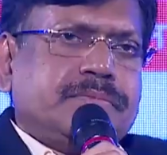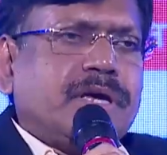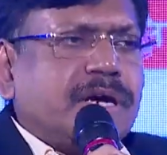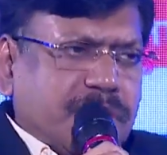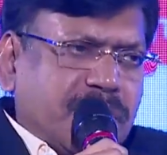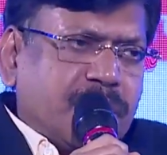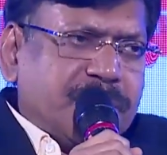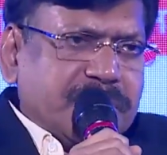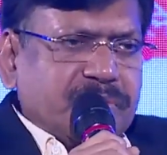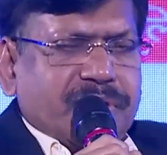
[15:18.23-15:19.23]
a
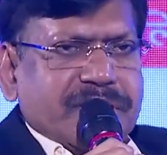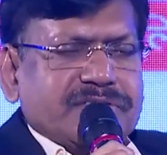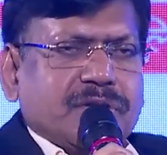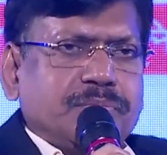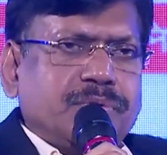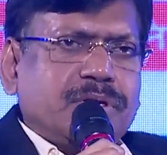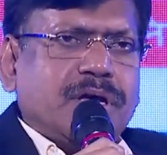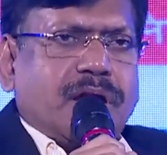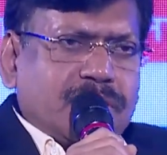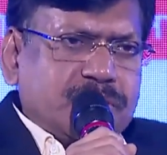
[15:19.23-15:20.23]
trigonometry for example,
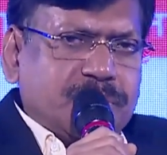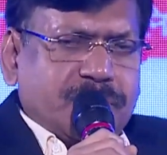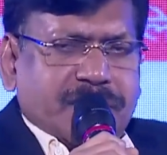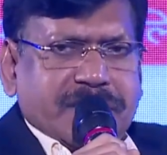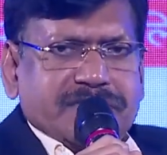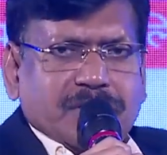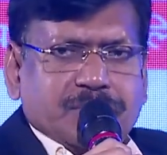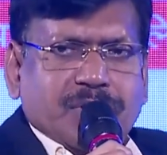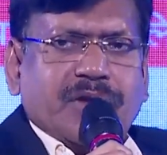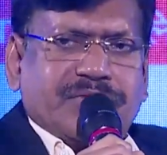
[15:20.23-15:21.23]
or algebra for
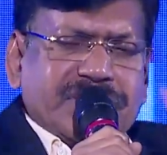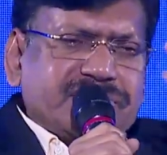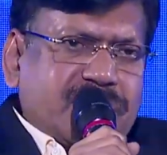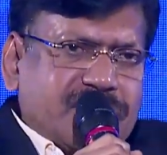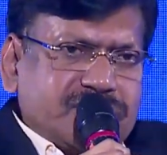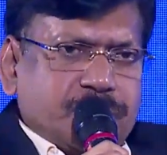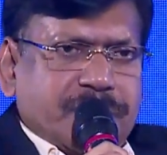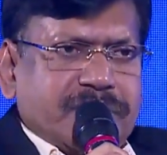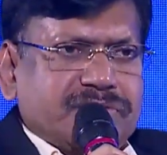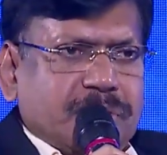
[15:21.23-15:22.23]
example, or physics concept for
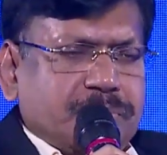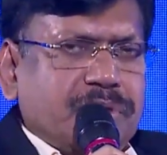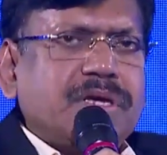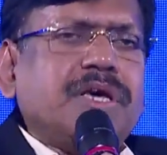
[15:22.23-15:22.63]
example.